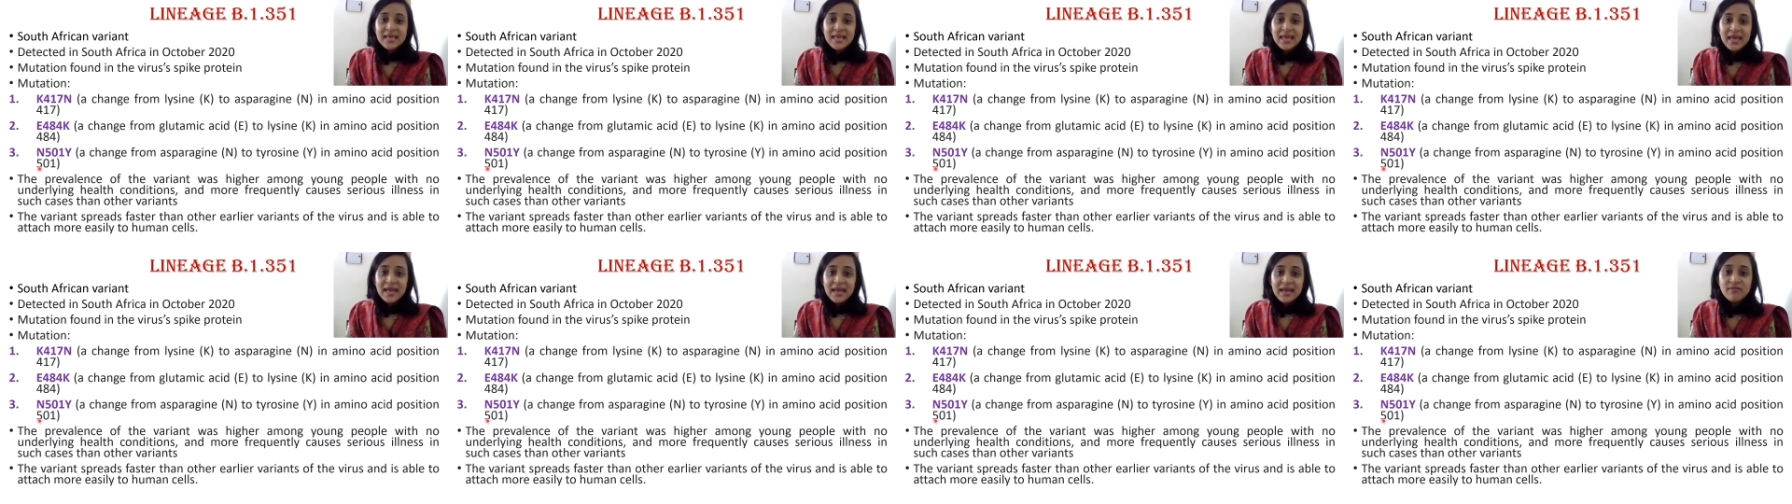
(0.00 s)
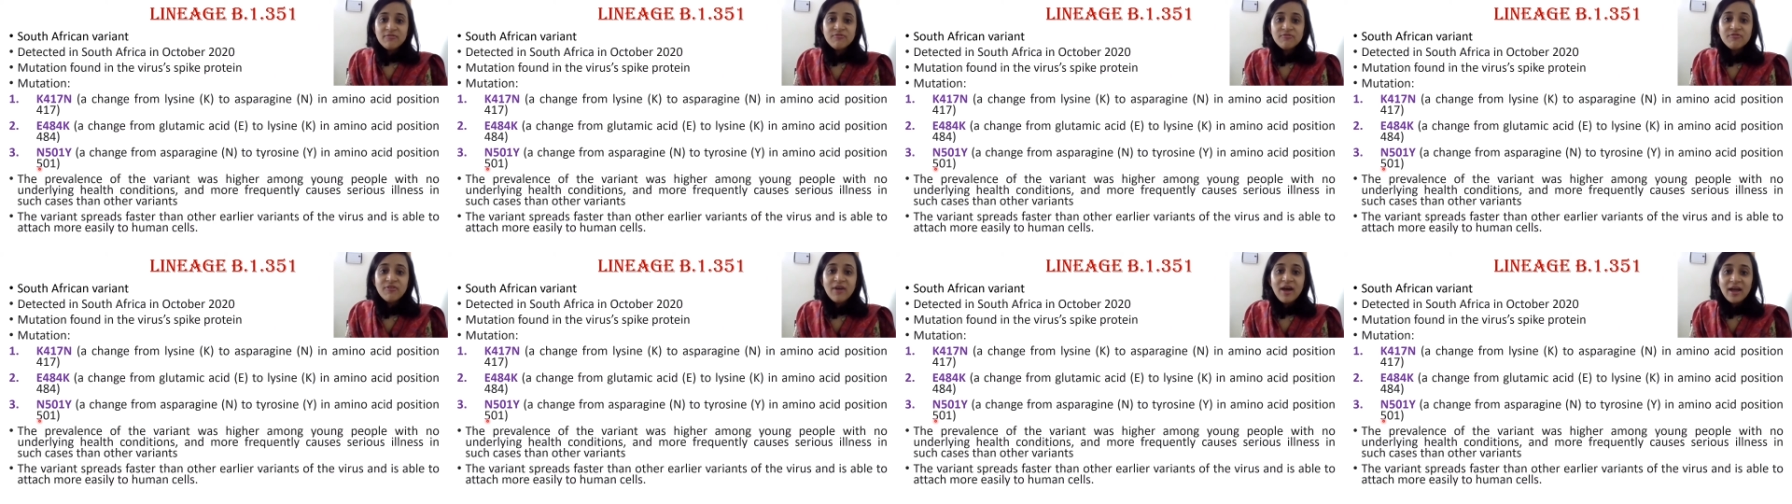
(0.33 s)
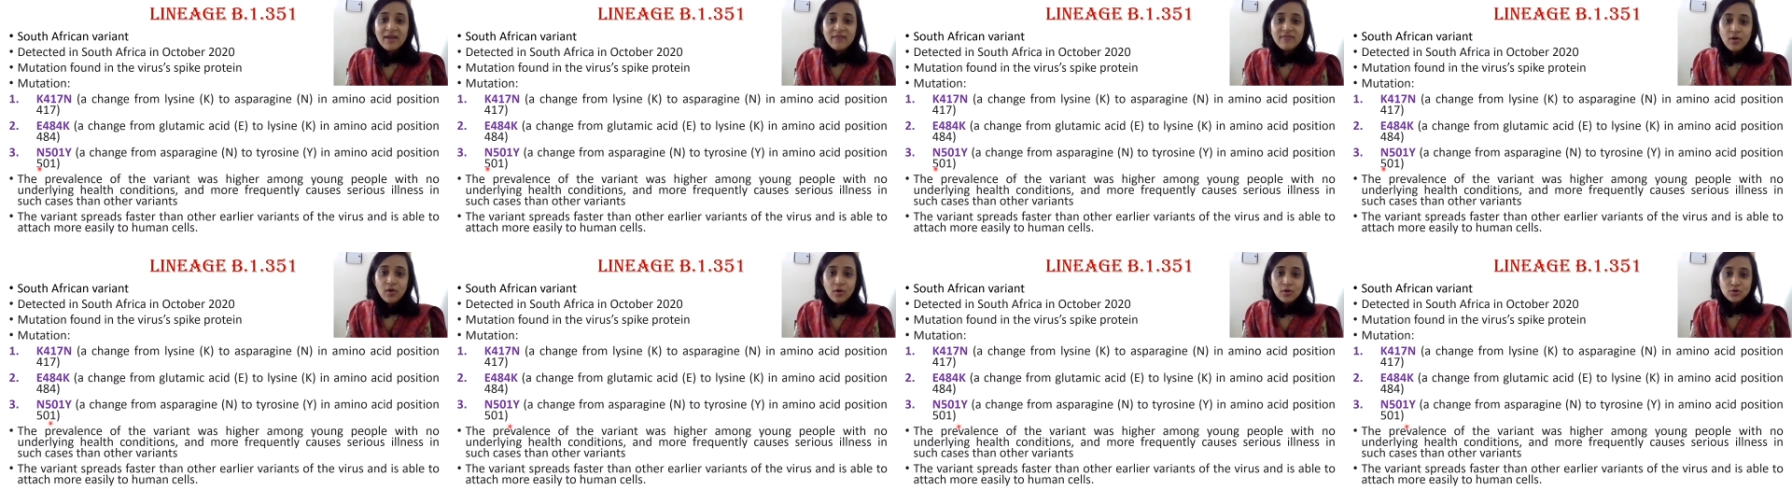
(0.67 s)

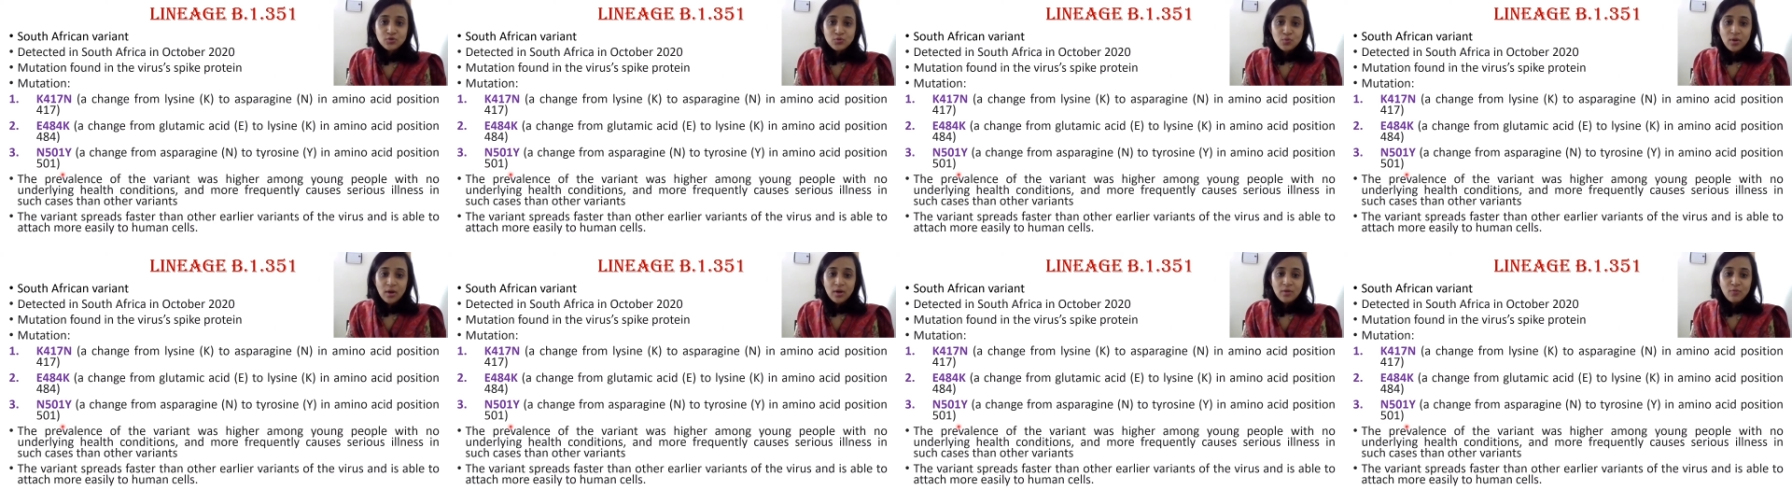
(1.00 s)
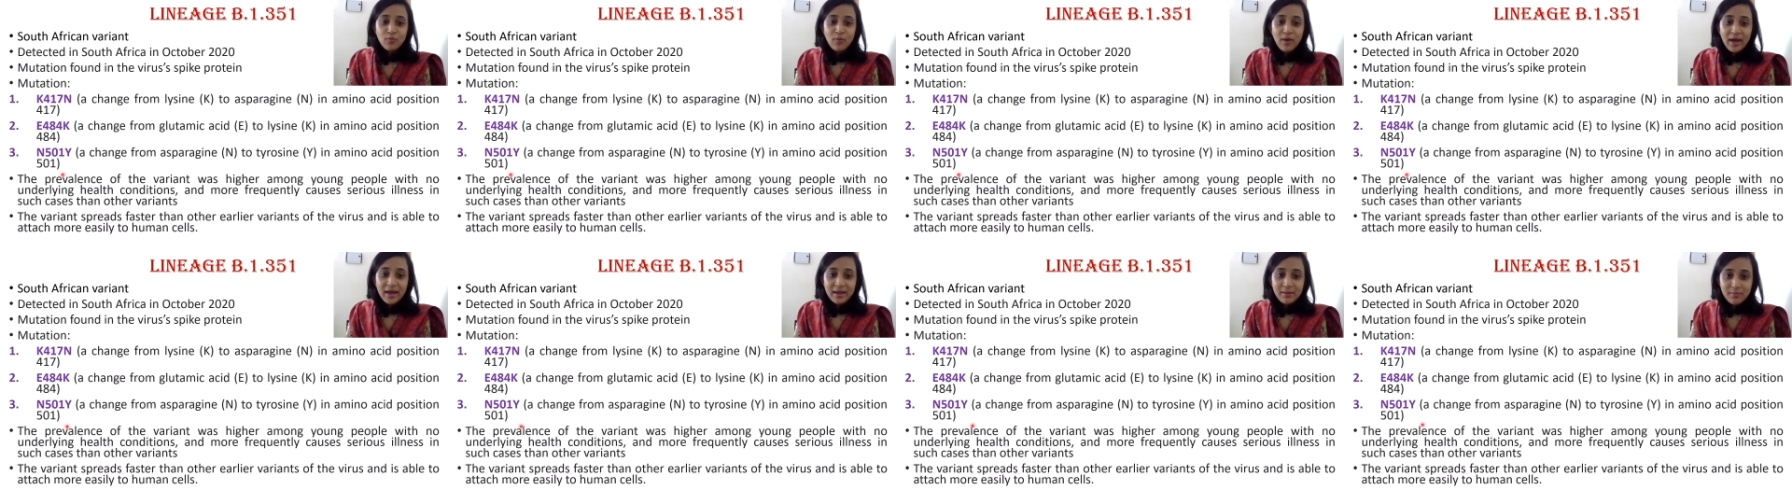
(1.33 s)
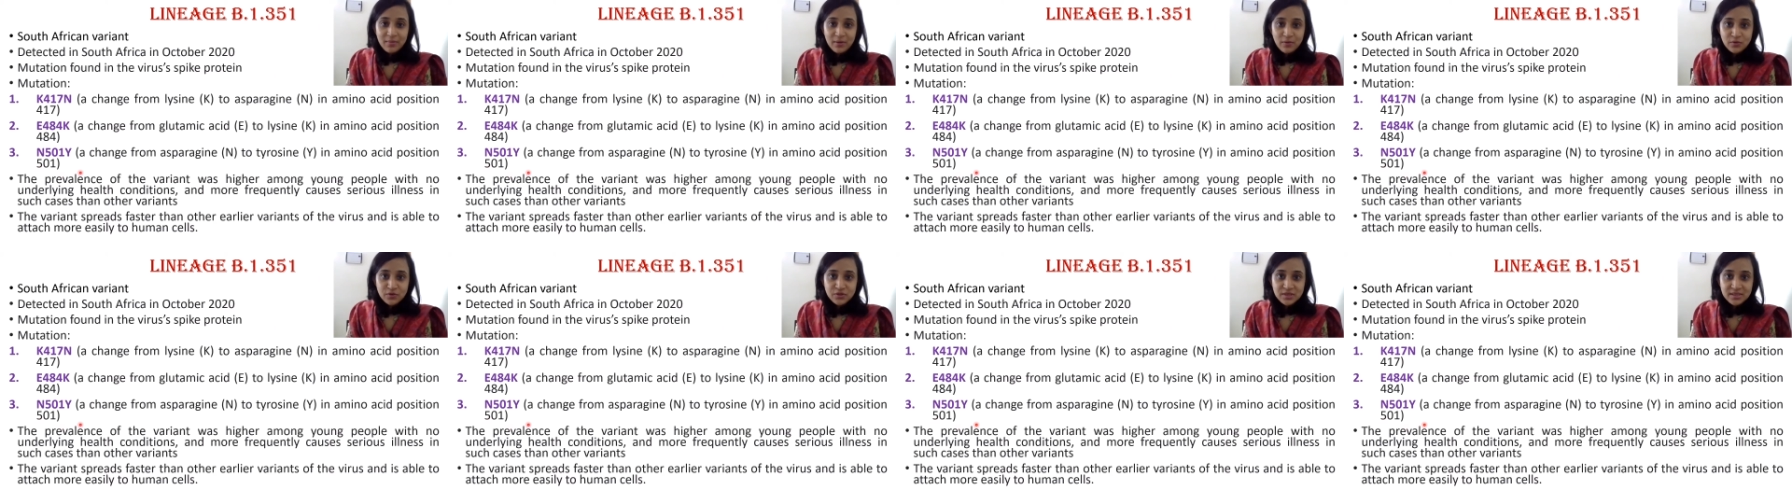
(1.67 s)
N501Y
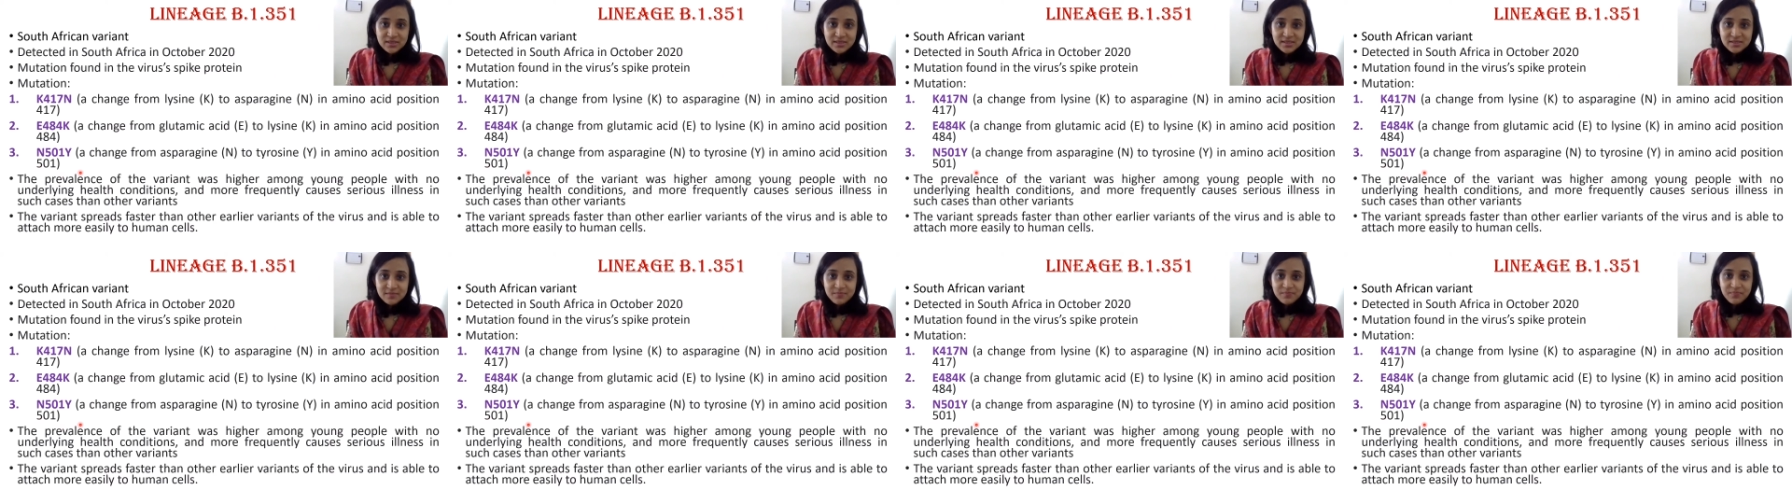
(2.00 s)
mutant.